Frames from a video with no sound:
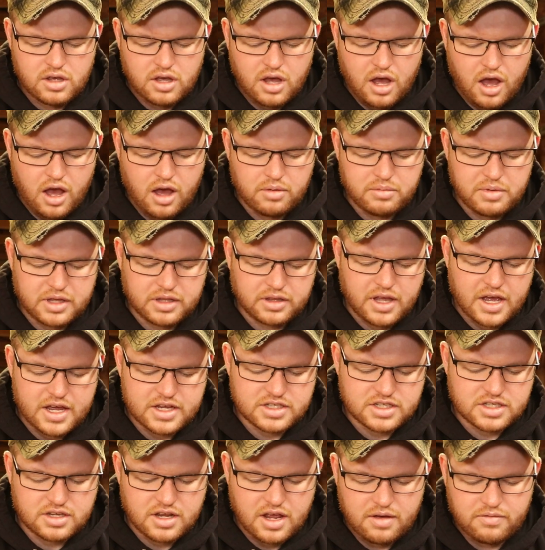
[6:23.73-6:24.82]

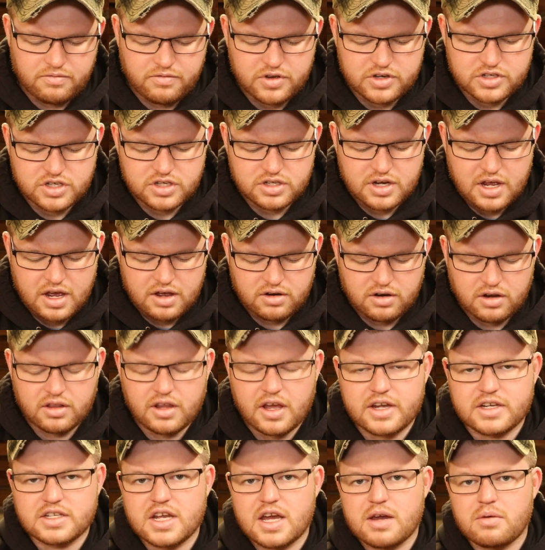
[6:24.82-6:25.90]
Unless I'm fishing down on
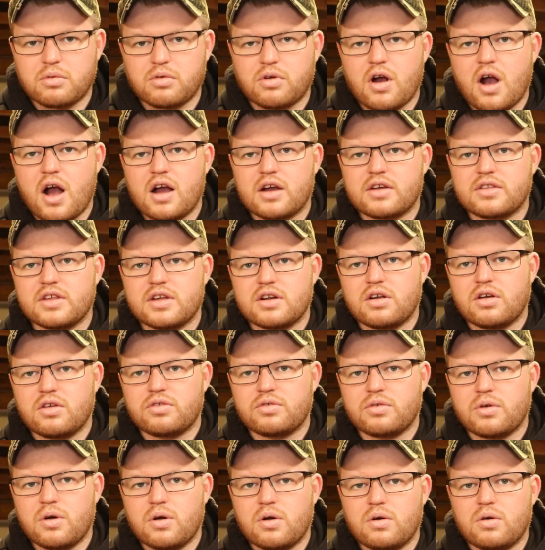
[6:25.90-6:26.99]
like table rock, then I'll
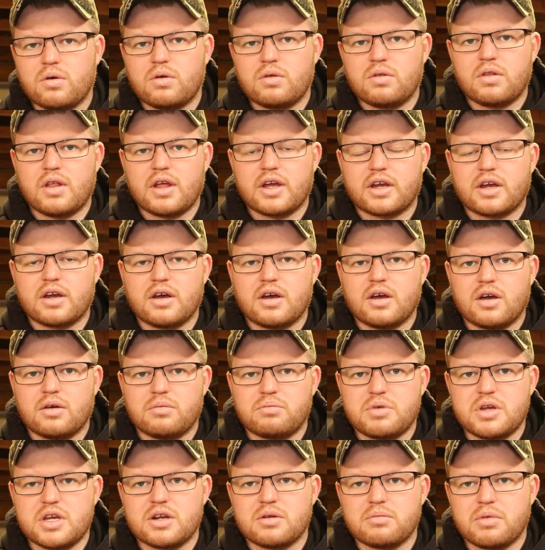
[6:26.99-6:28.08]
throw like a
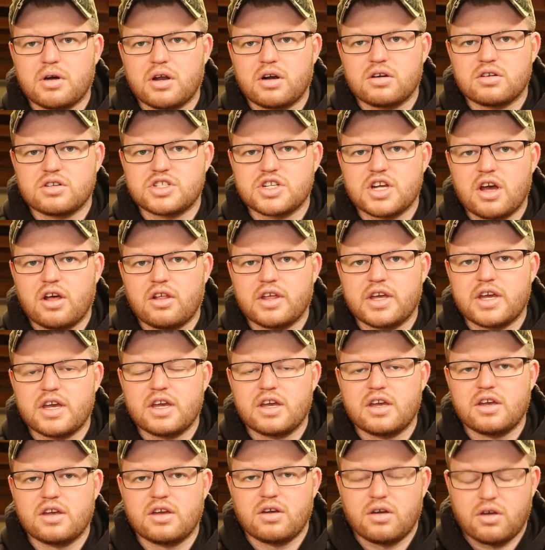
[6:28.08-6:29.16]
peanut butter
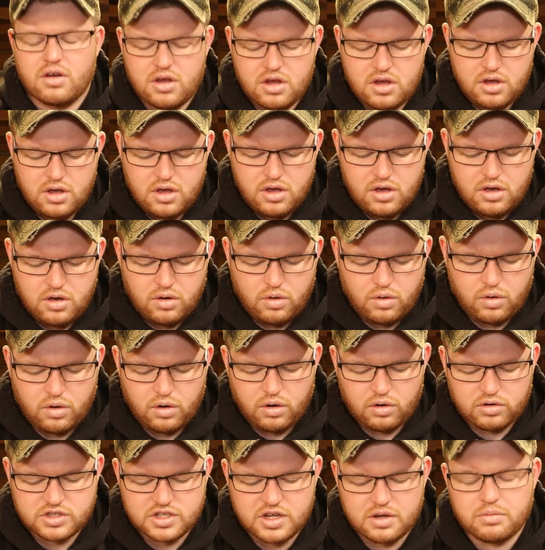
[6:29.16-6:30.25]
jelly
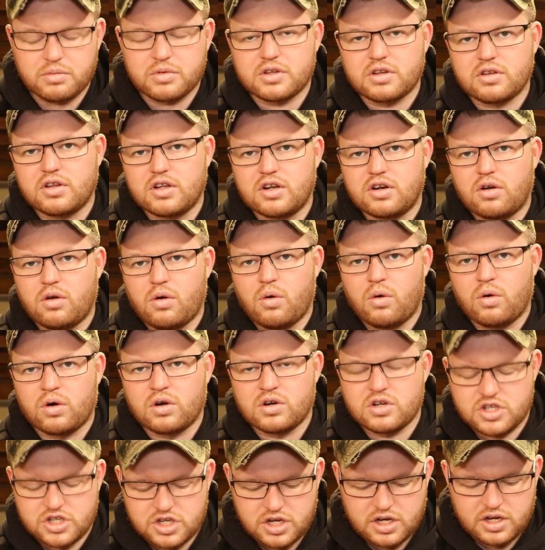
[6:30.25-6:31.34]
or something with a little
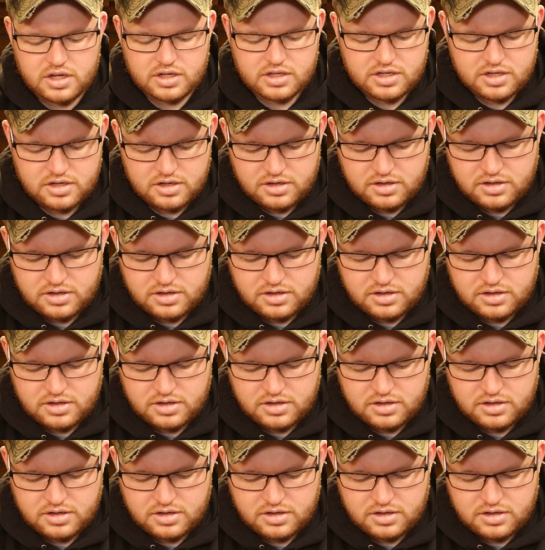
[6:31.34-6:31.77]
orange in it.